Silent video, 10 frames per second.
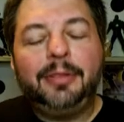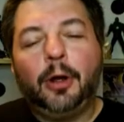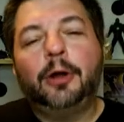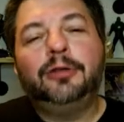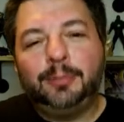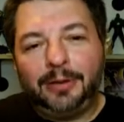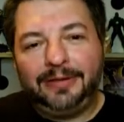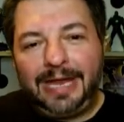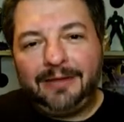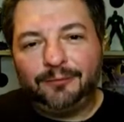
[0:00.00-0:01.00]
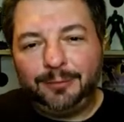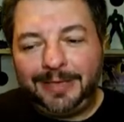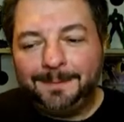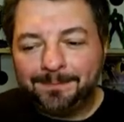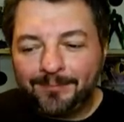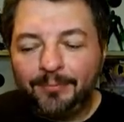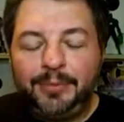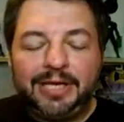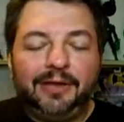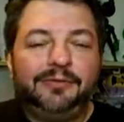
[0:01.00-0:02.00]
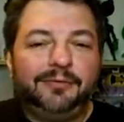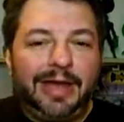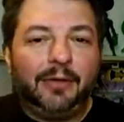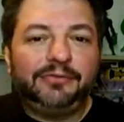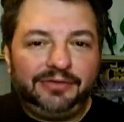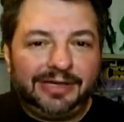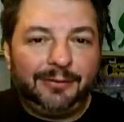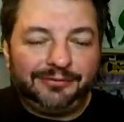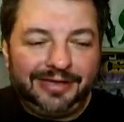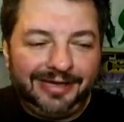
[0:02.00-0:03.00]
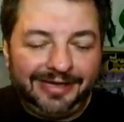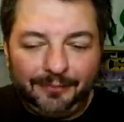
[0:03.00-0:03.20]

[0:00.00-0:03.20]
the hardest part of the game for me because of how sick I was getting.